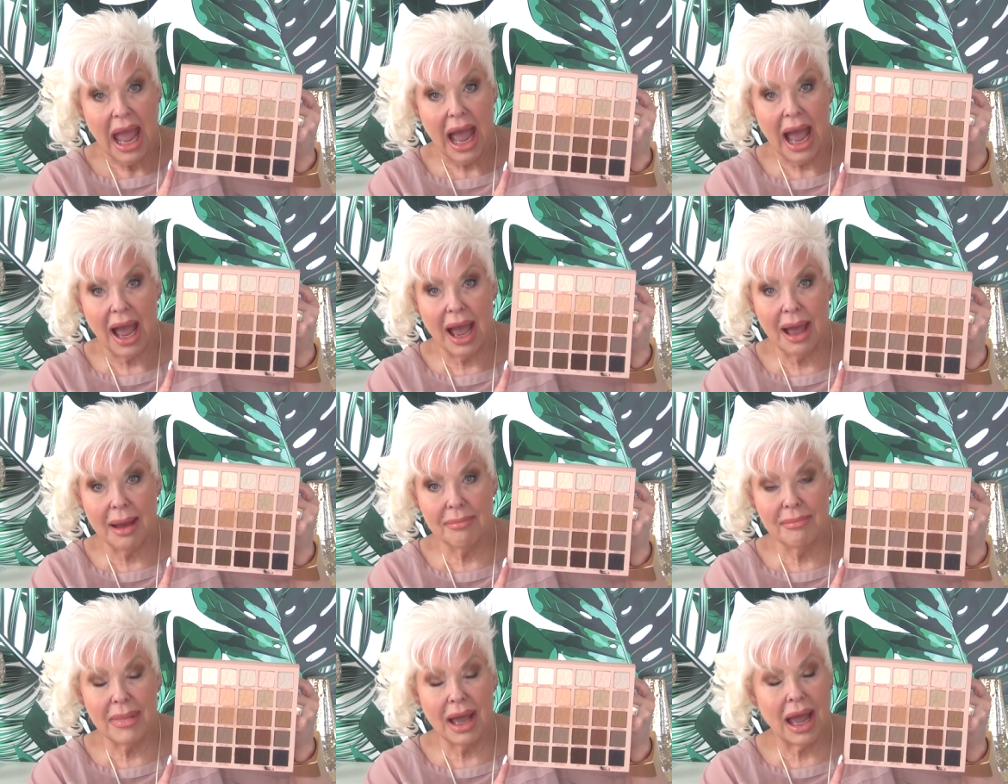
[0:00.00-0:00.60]

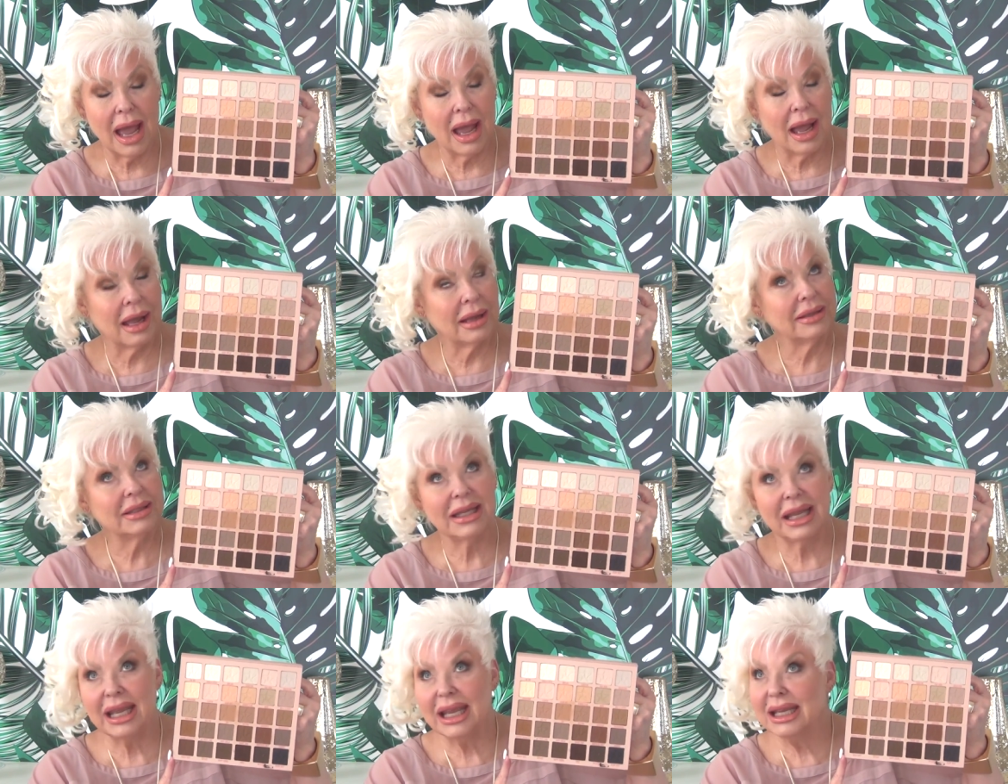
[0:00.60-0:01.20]
Um,
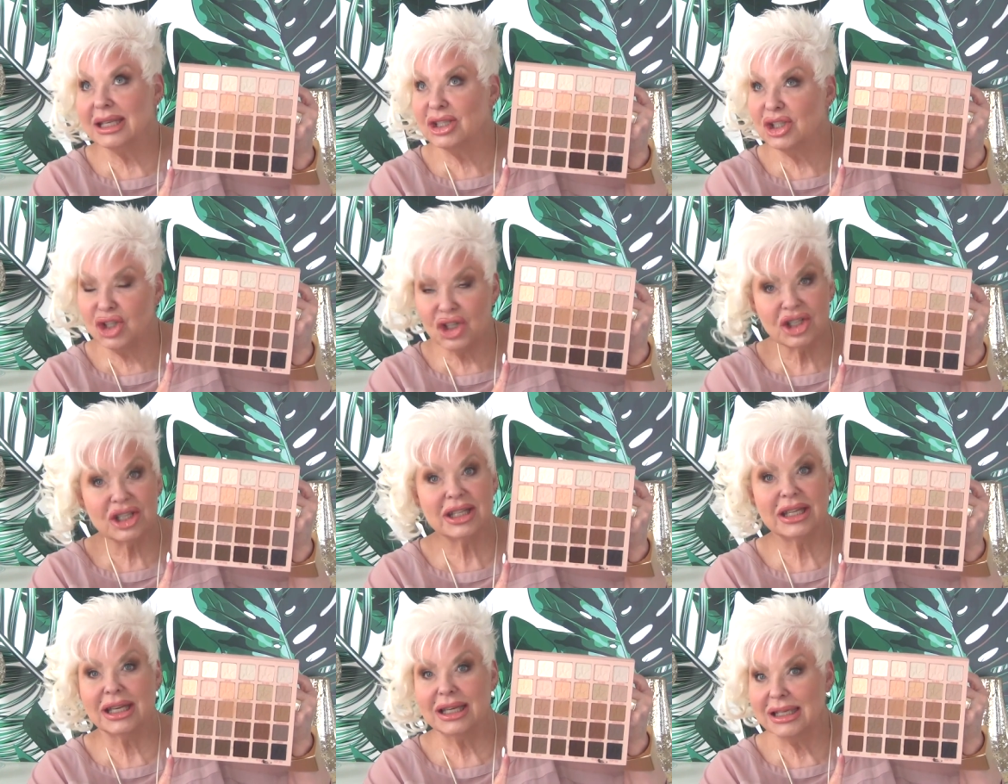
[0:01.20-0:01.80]
it
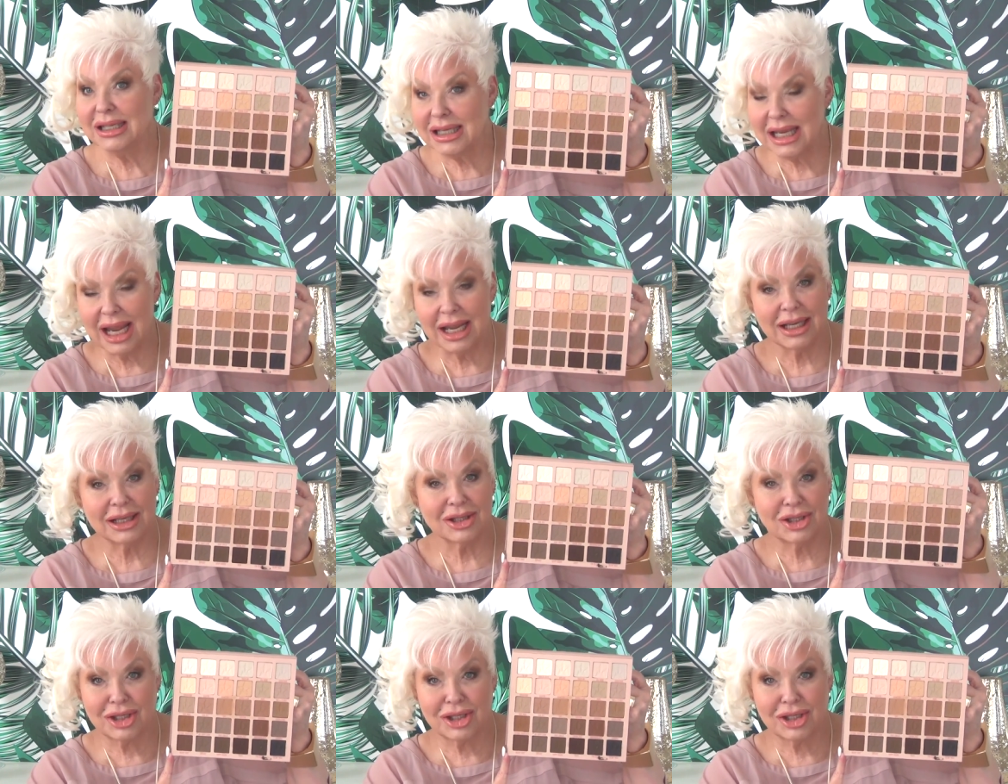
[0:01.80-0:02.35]
just didn't take a